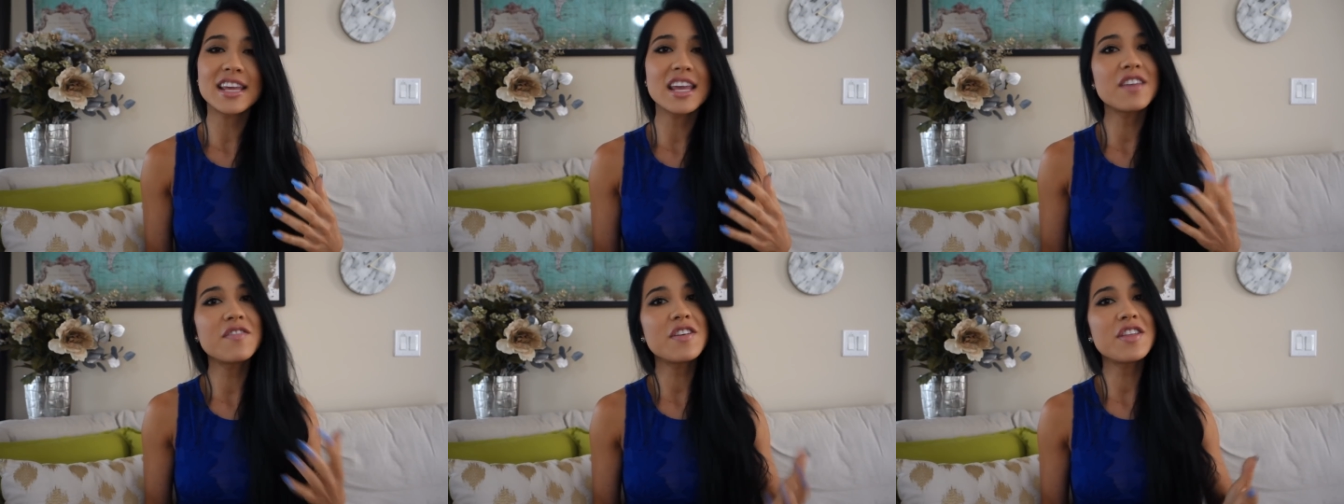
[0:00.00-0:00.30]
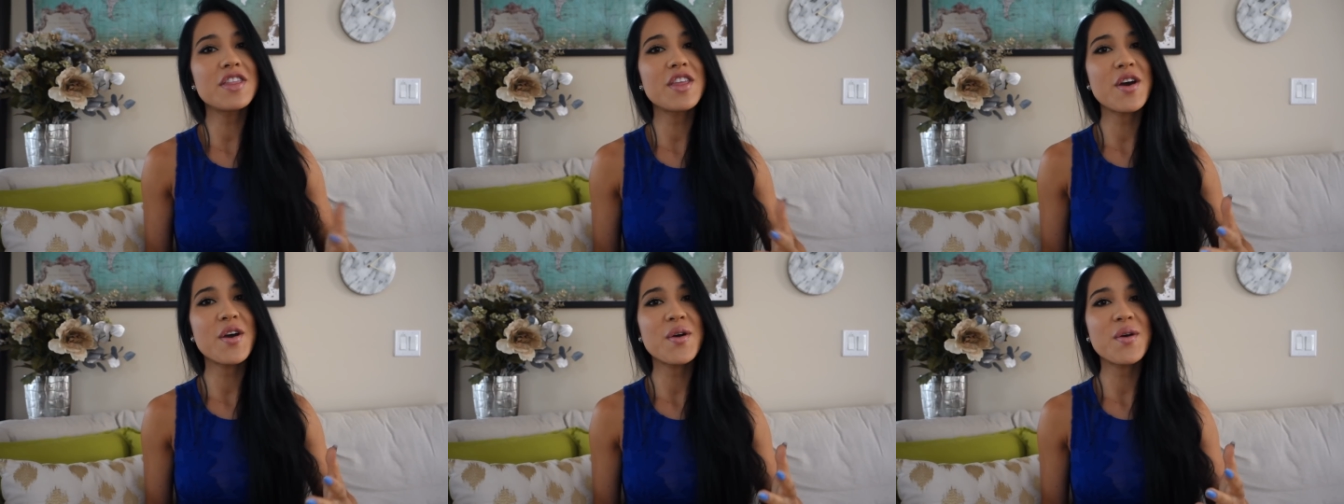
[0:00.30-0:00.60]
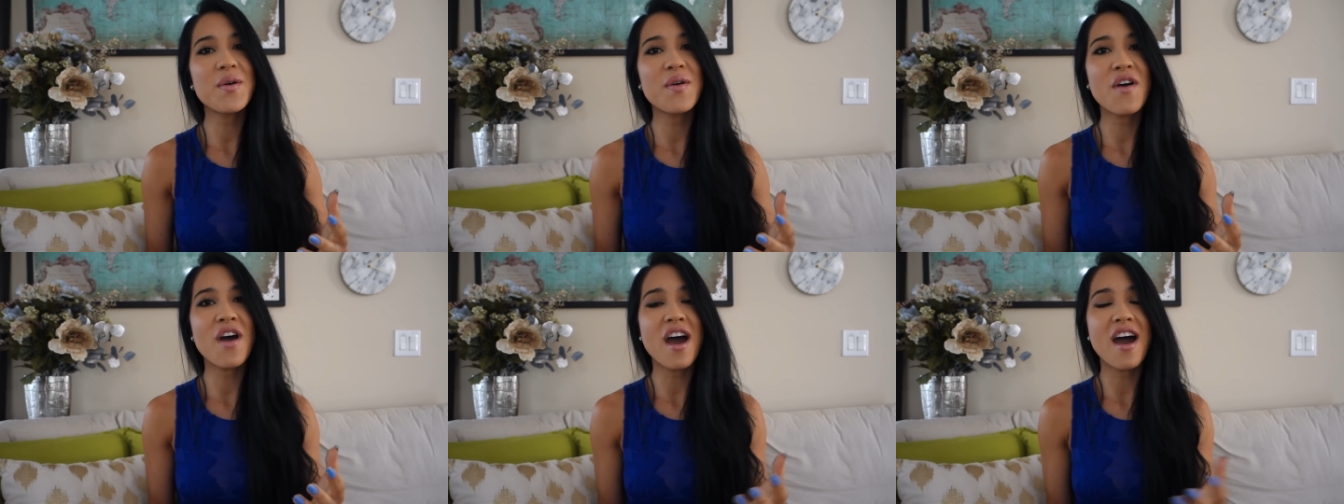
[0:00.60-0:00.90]
even
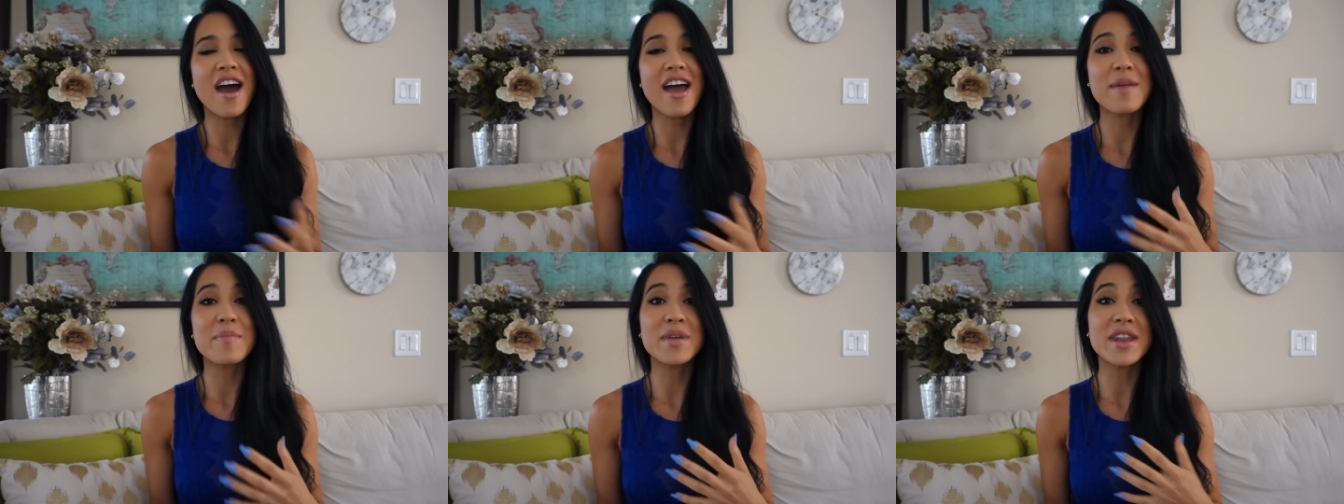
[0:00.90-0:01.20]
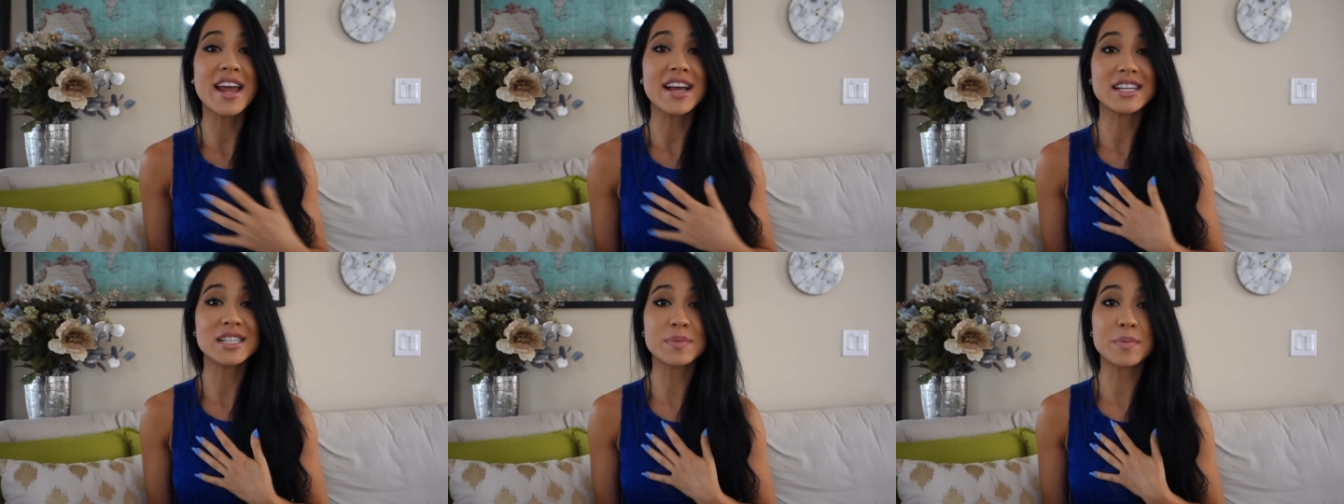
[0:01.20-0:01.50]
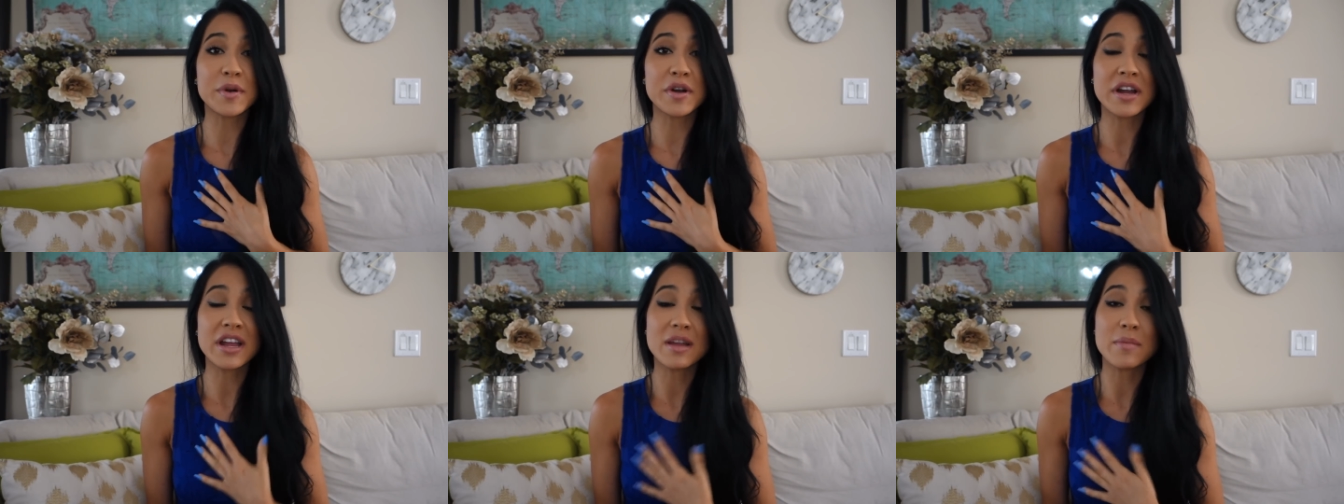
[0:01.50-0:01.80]
though I'm an
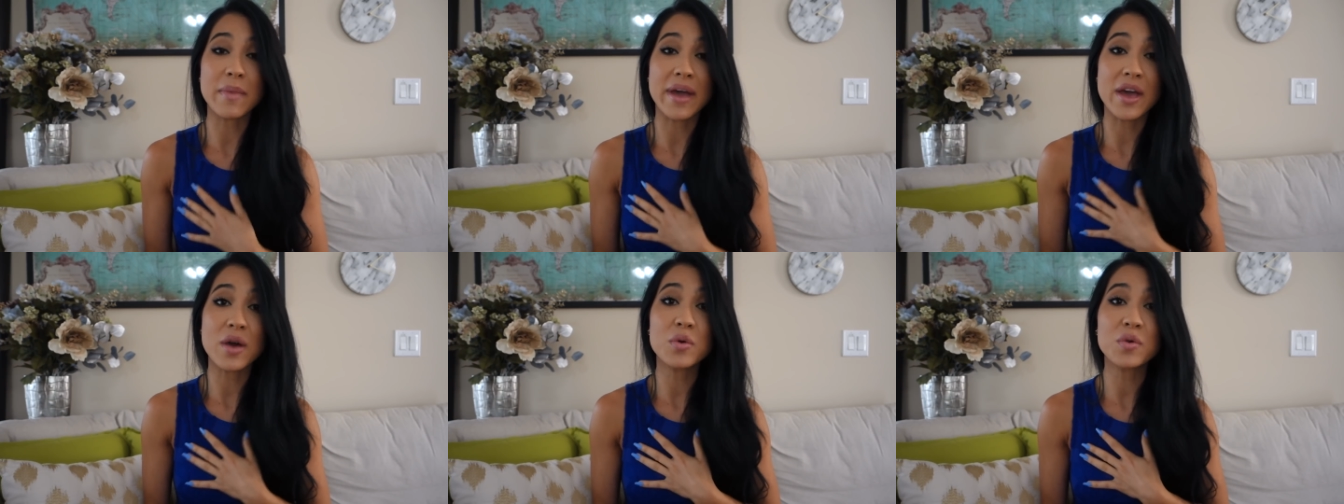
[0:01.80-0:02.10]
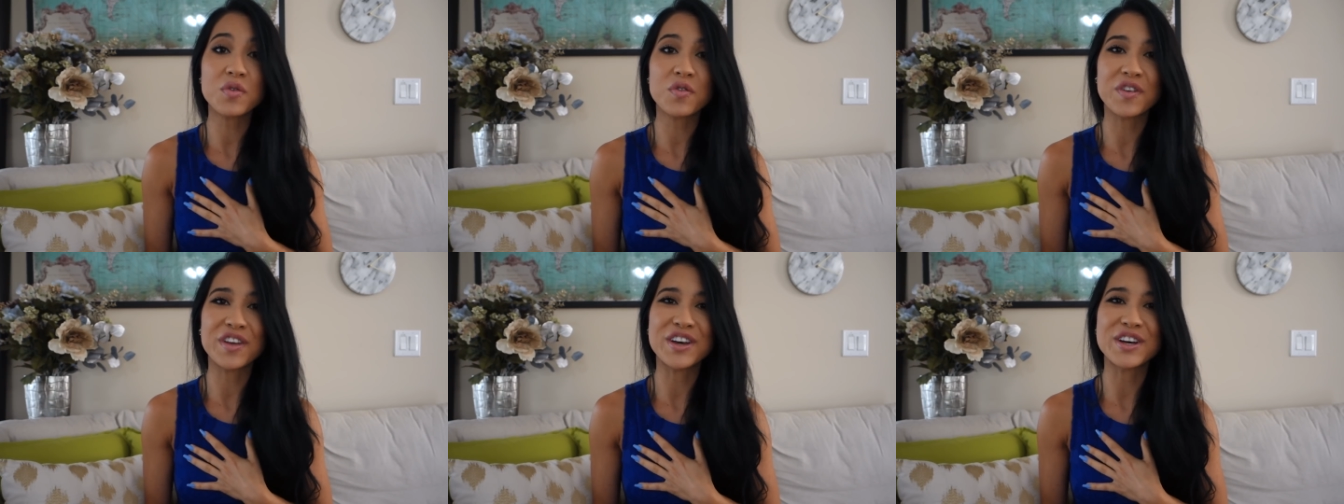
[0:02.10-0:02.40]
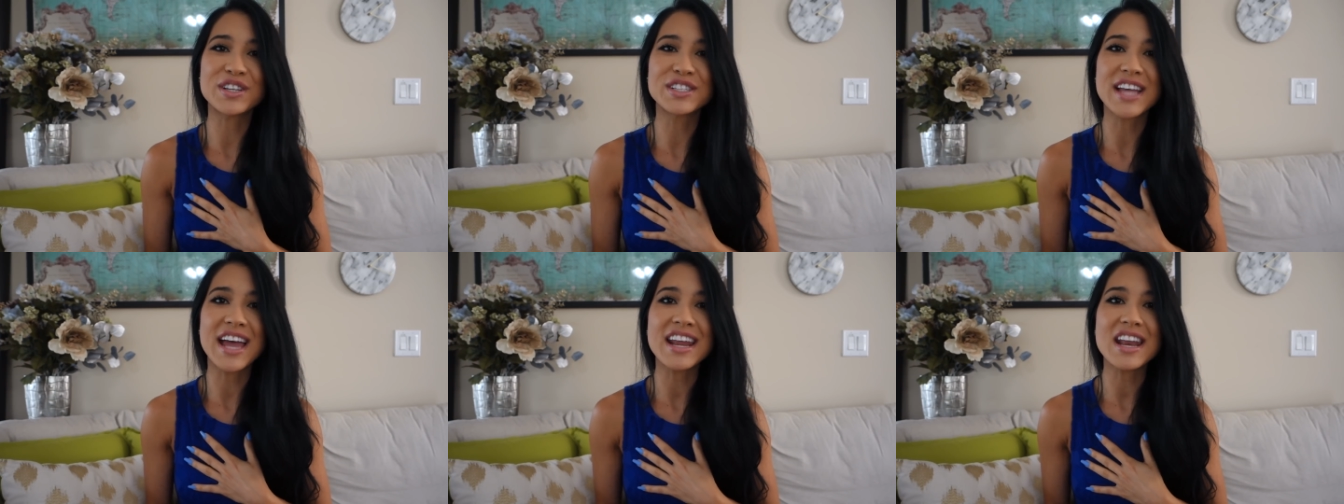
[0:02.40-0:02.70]
expert in my own
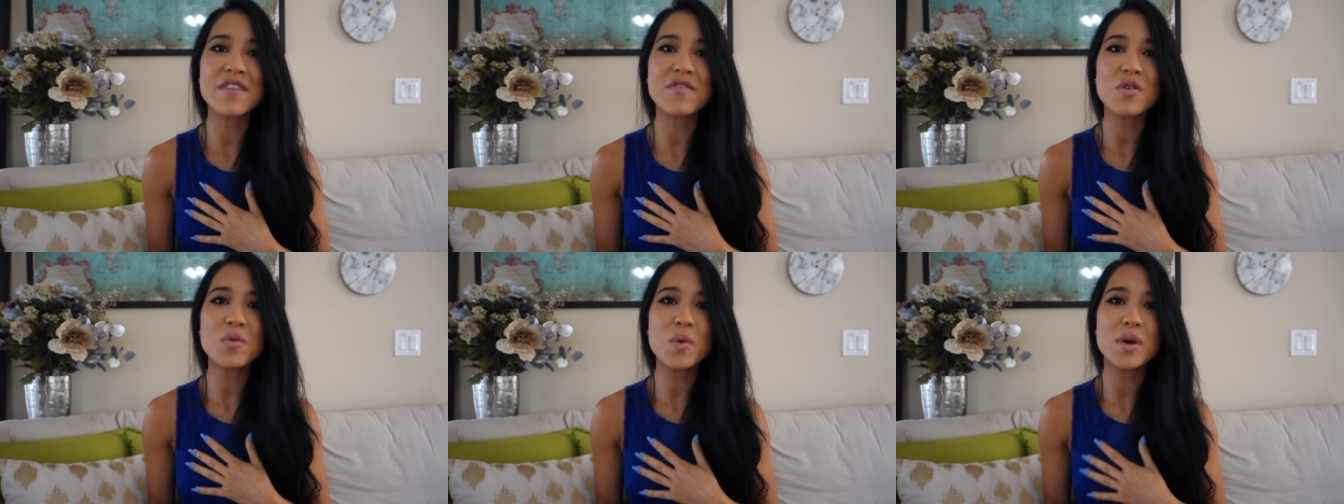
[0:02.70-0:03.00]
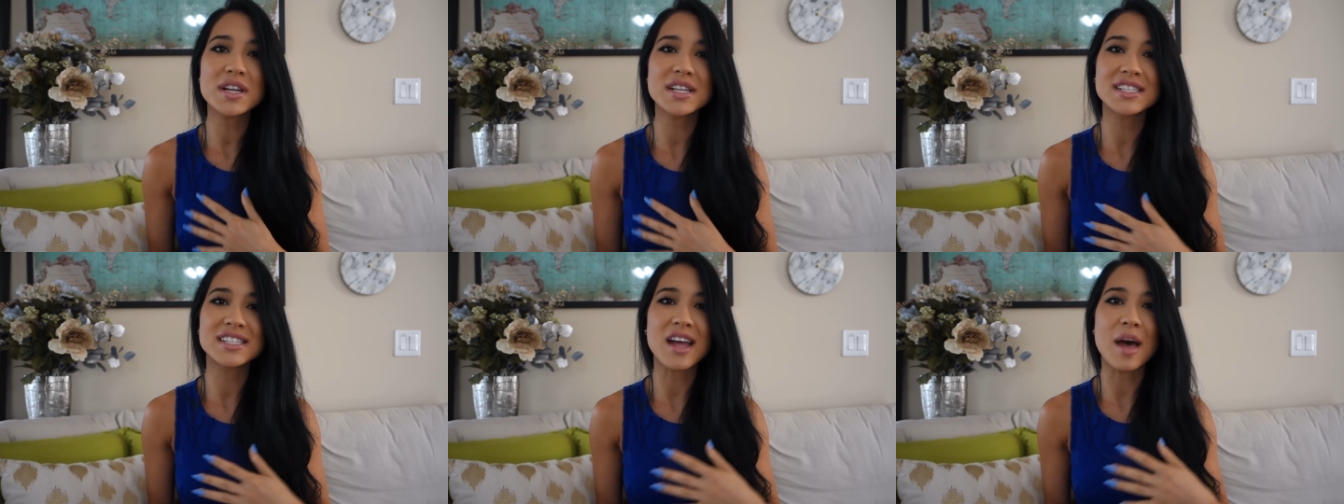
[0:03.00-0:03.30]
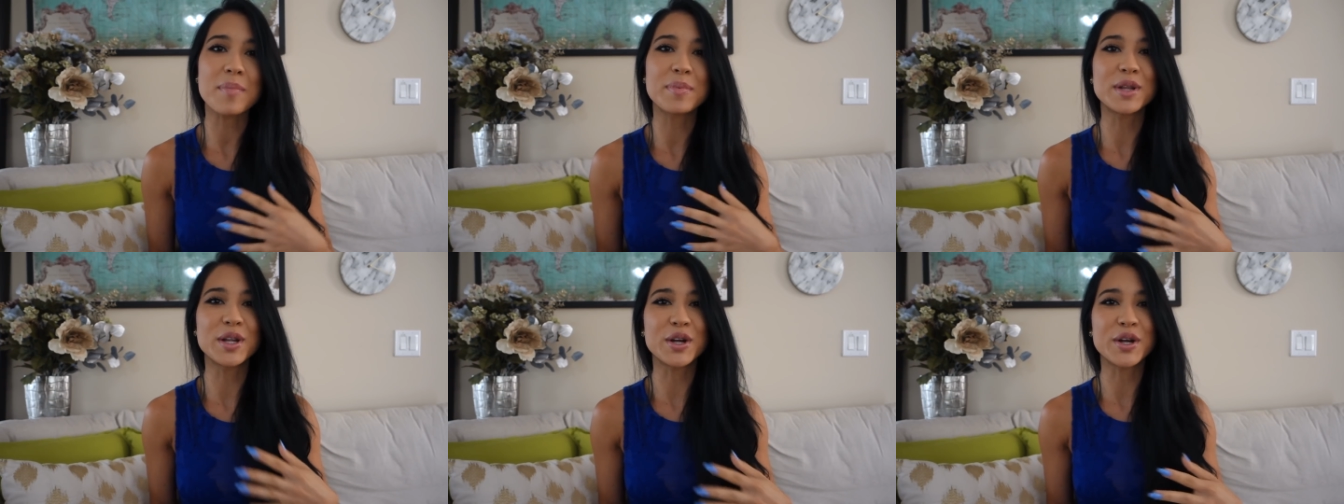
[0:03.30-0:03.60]
field, I never want to
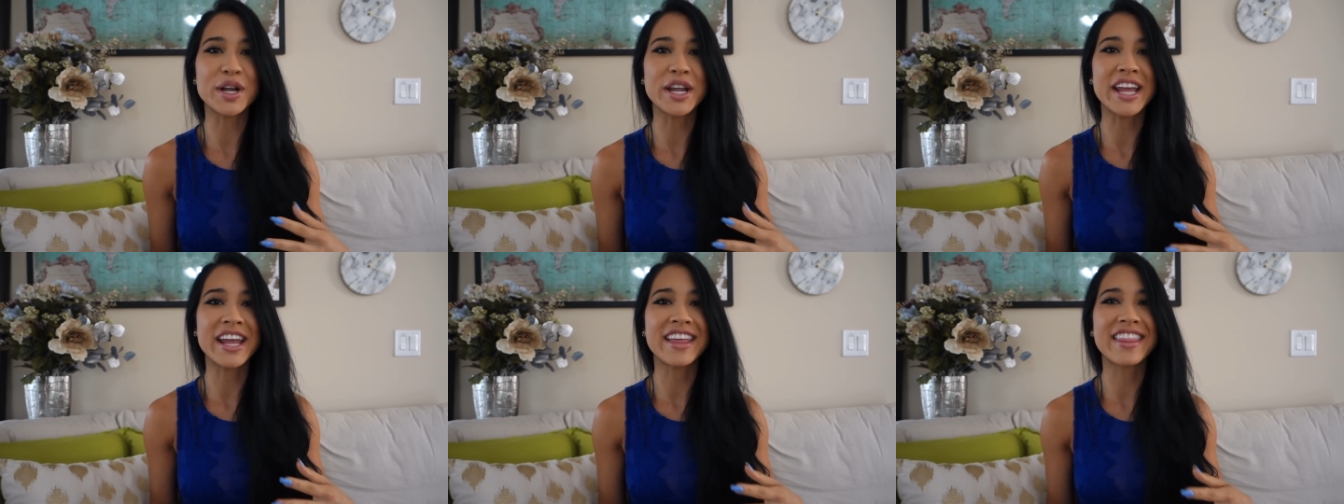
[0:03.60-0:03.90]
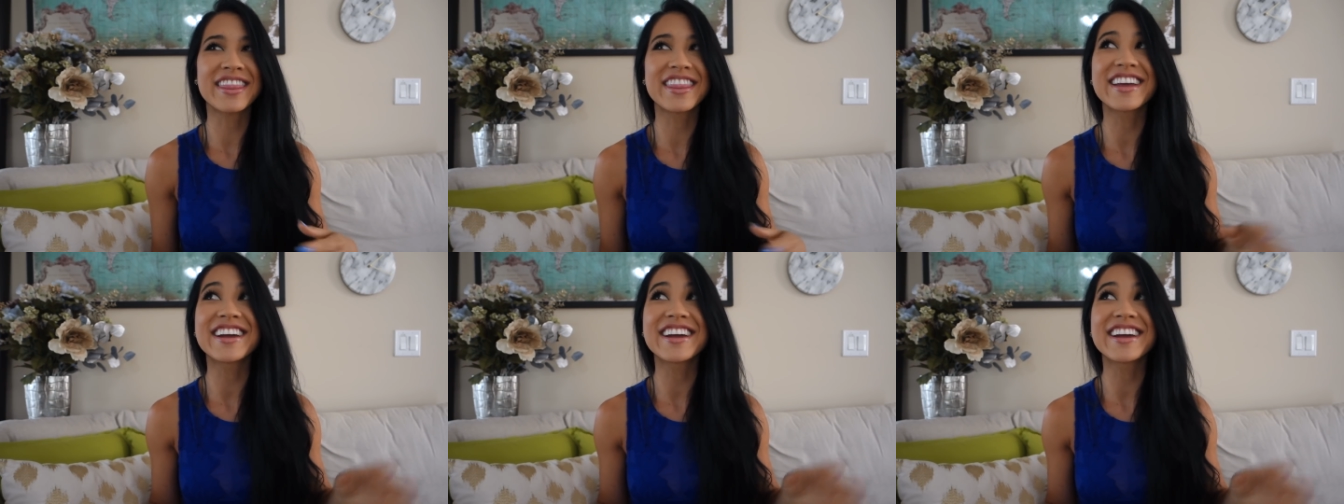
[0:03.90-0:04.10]
stop learning.